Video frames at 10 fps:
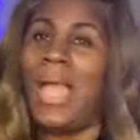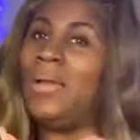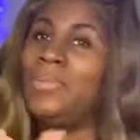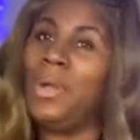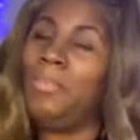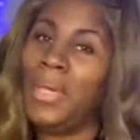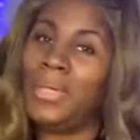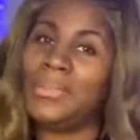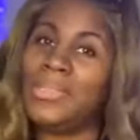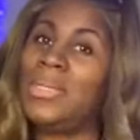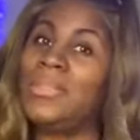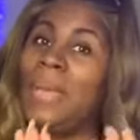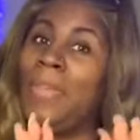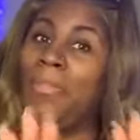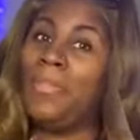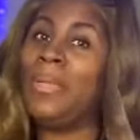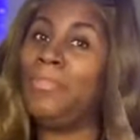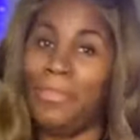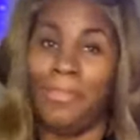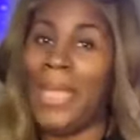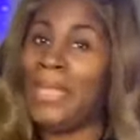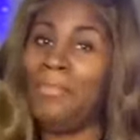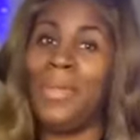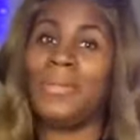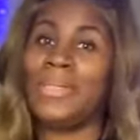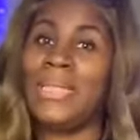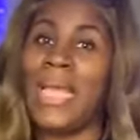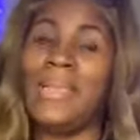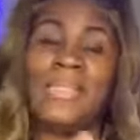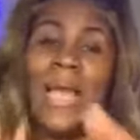I don't know medical, so I'm not making medical claims.